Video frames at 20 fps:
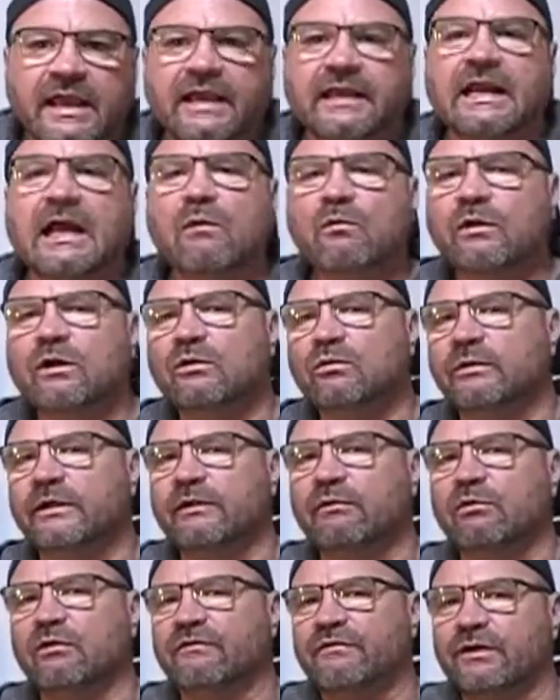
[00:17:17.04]
and I will
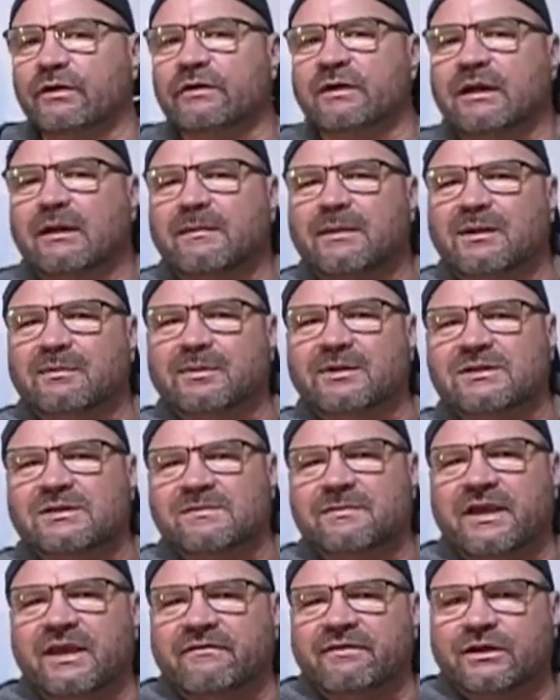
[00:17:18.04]
re-review it. I'm going to put
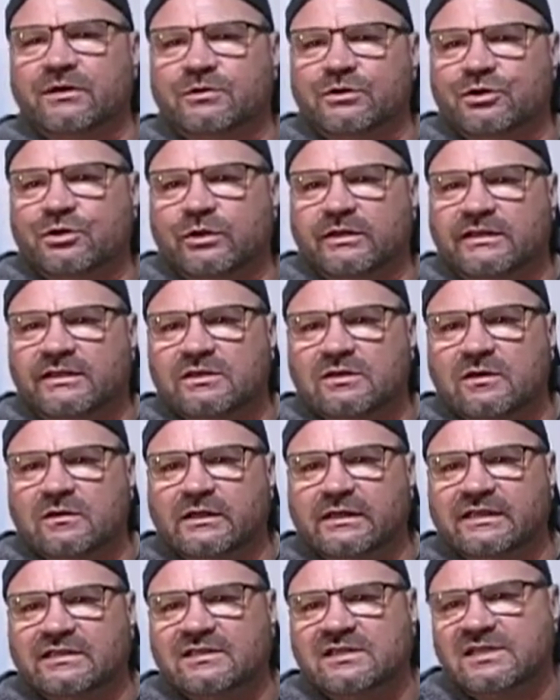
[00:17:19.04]
some heavier strings
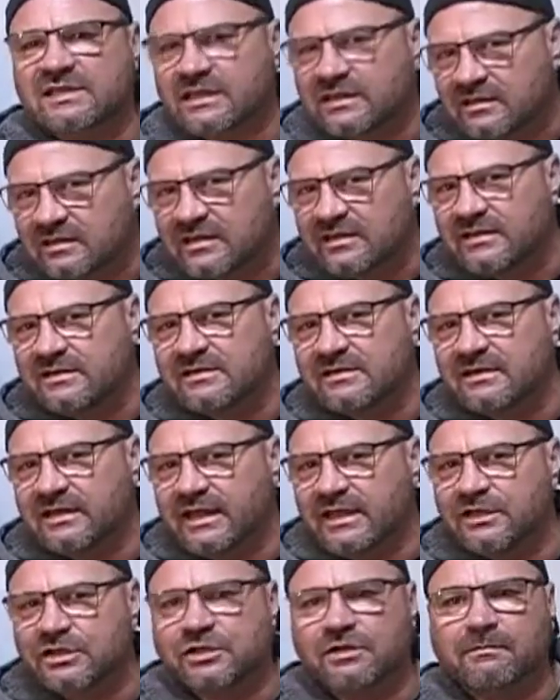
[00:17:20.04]
on it, set the
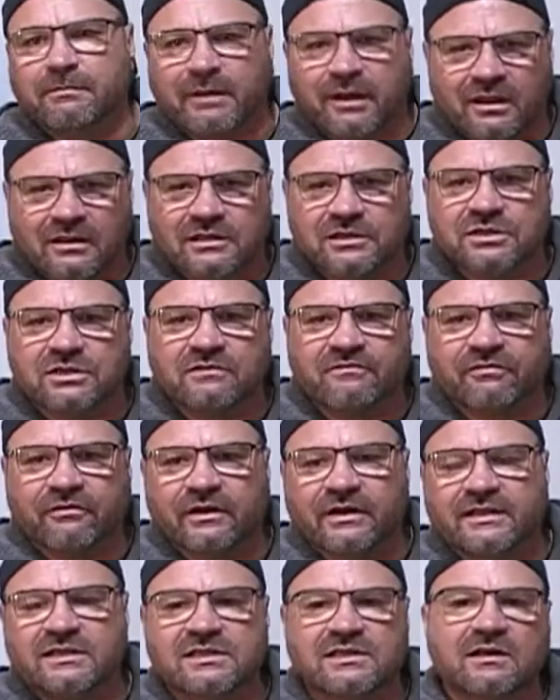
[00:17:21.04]
intonation, polish the
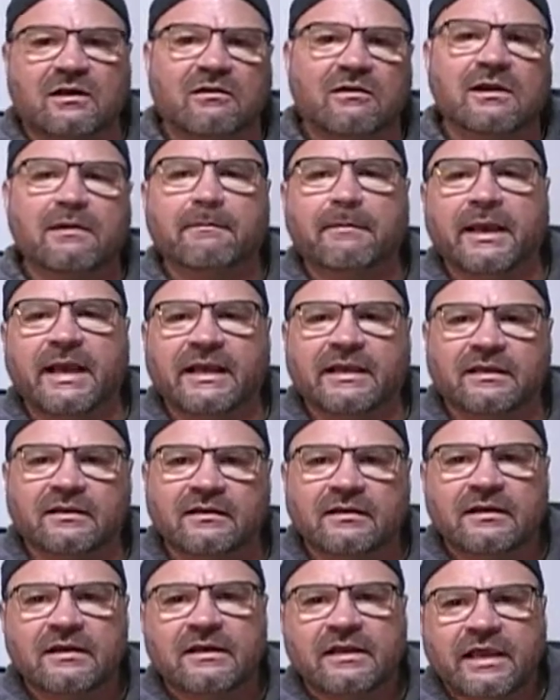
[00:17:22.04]
frets, and I'll come back
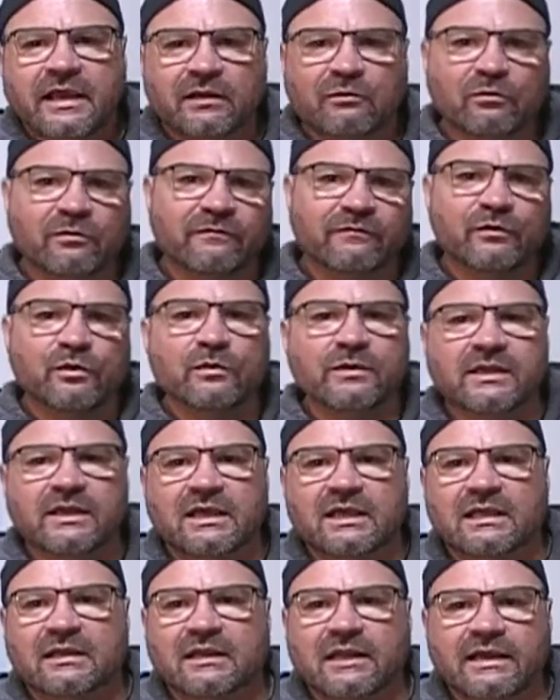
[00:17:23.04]
and review it
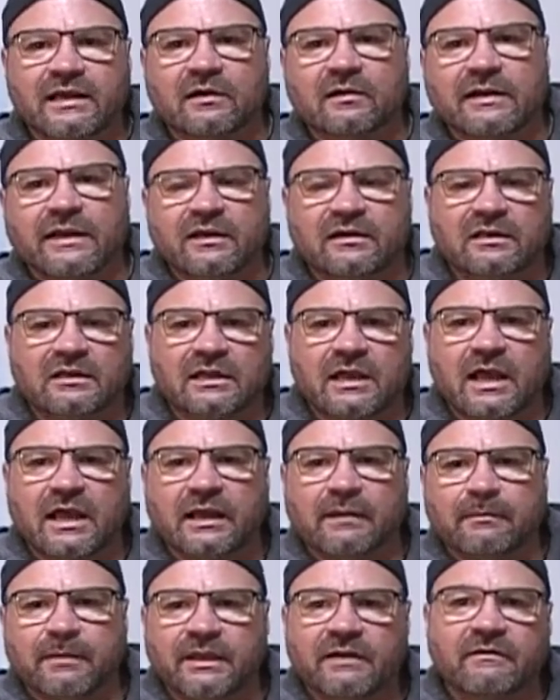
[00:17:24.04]
again later down the
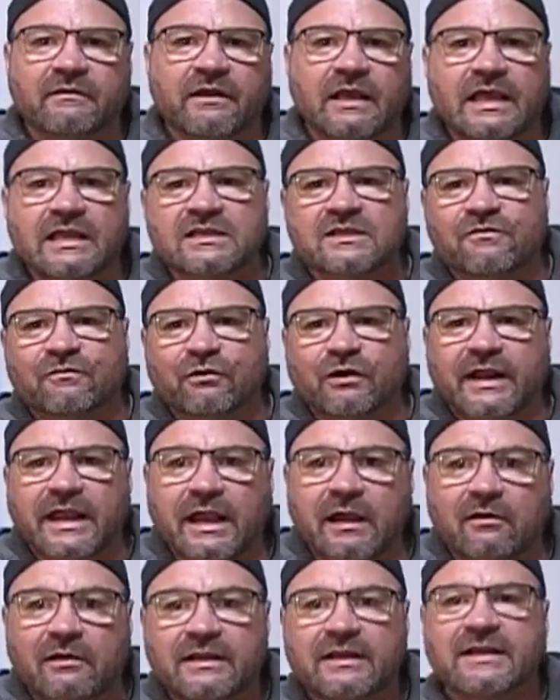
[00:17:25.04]
line. But as for
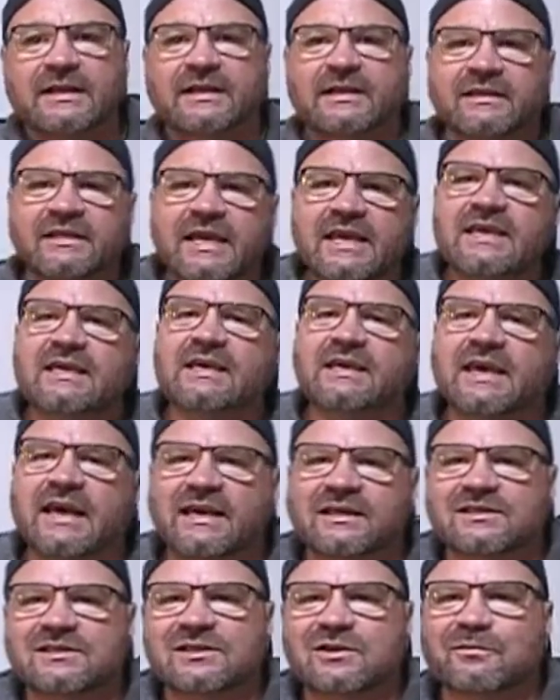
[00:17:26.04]
now, thank you
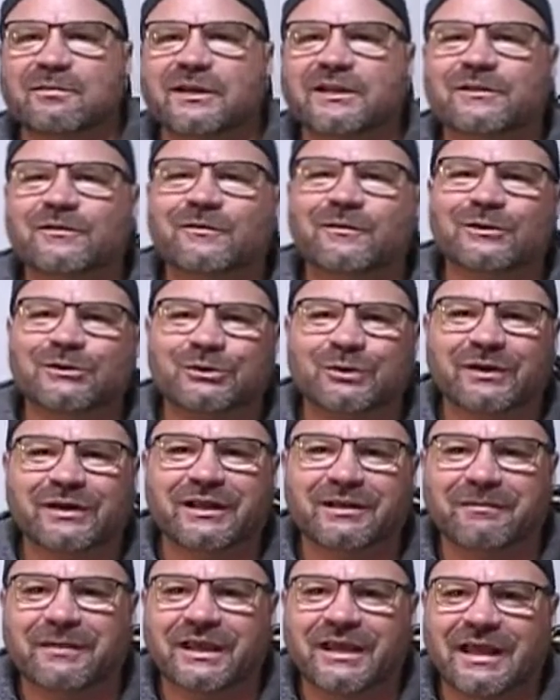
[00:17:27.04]
guys so much for
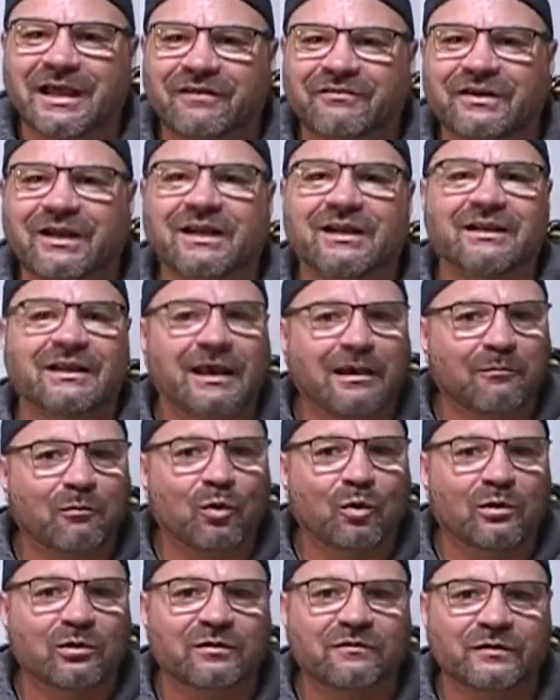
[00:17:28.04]
joining me. I've got a lot
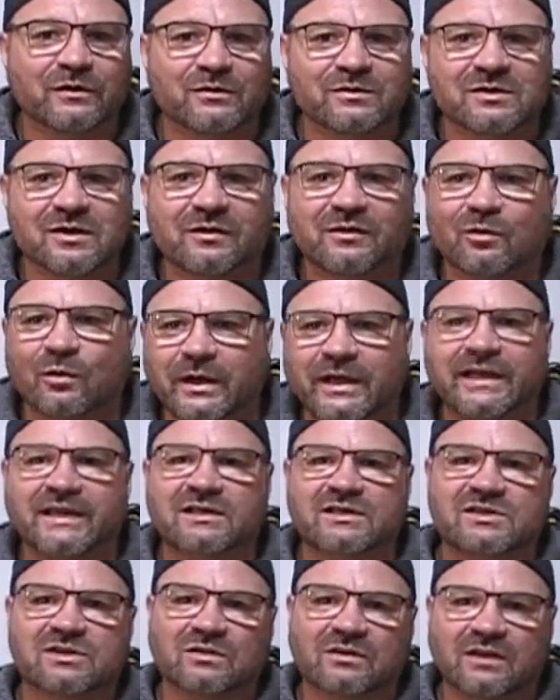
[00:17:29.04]
more reviews on the way,
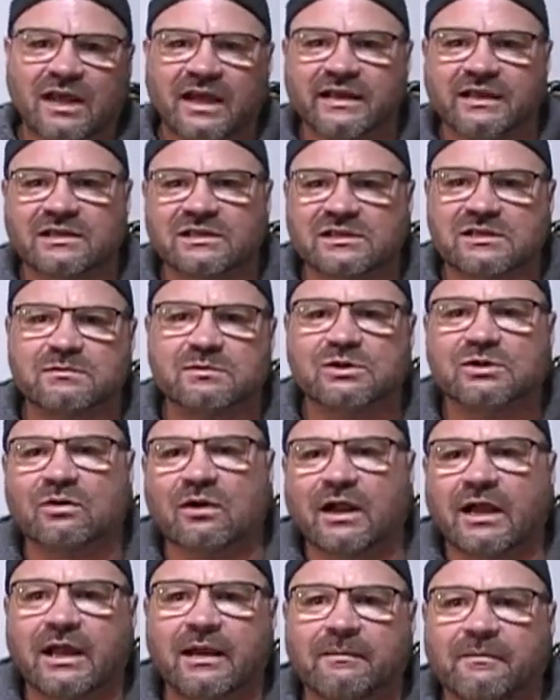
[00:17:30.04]
so like and
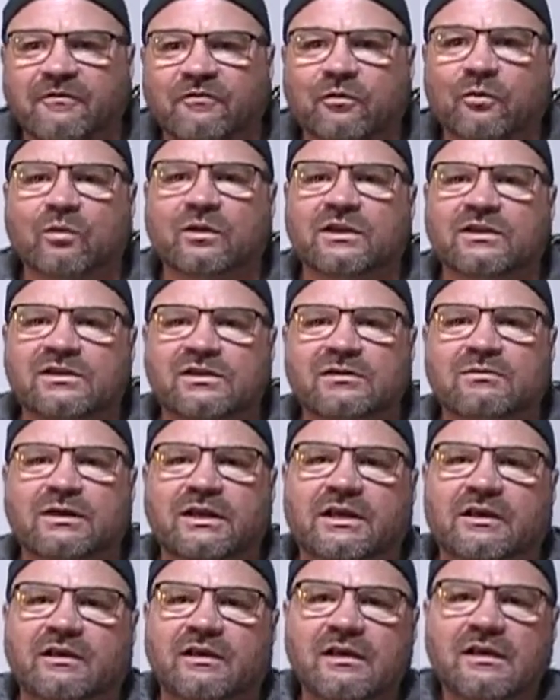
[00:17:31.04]
subscribe if you want to tune in